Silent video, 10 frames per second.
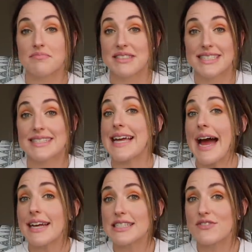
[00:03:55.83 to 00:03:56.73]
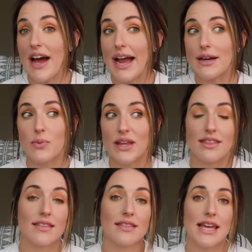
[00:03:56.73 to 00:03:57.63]
dissatisfied with
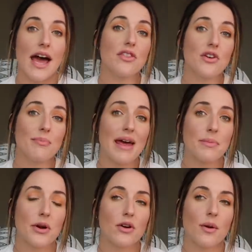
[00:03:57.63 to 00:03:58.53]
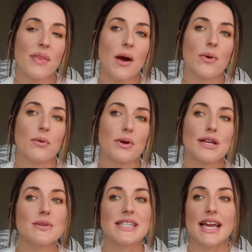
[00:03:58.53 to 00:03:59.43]
the other math program that we were
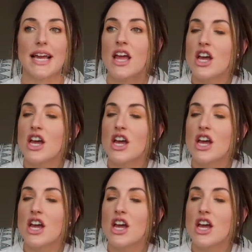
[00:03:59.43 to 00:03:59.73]
using.